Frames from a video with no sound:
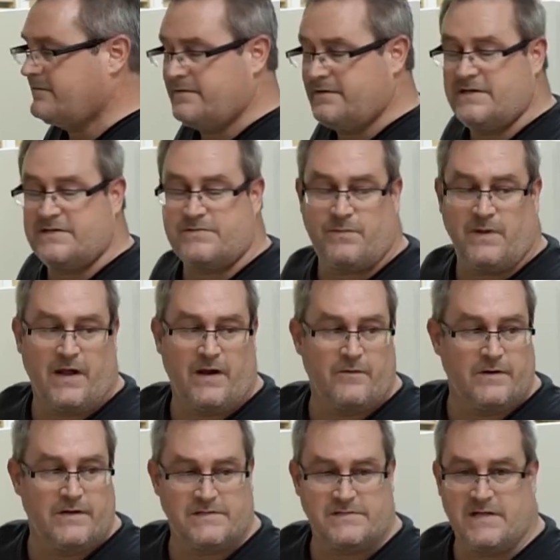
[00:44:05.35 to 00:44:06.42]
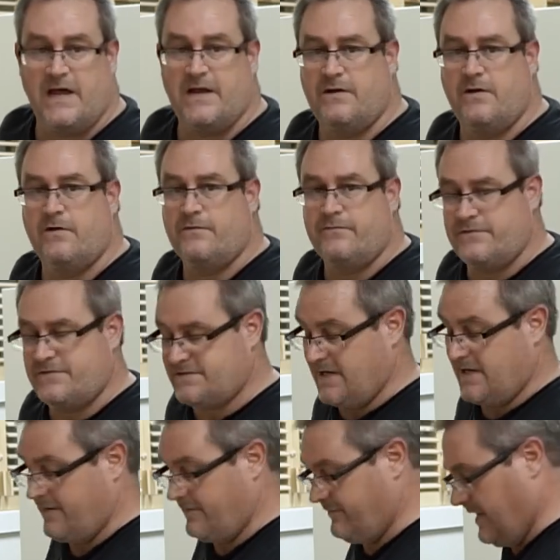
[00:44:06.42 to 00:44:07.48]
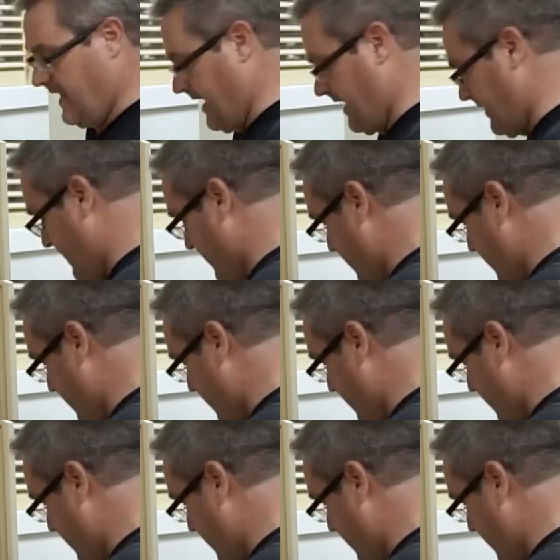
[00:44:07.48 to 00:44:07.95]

This plywood is not known for staying flat.